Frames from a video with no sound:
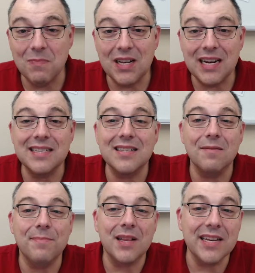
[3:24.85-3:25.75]
but I
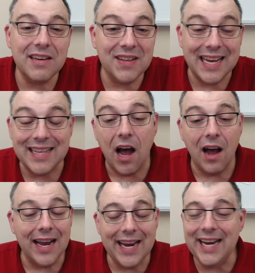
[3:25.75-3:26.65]
still believe that
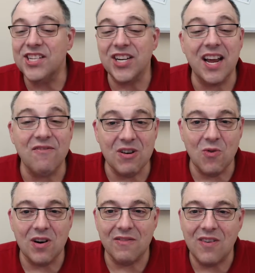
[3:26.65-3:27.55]
each and every
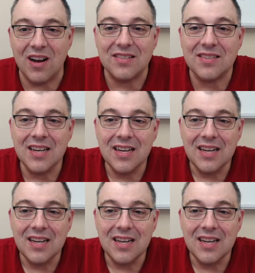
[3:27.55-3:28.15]
one of us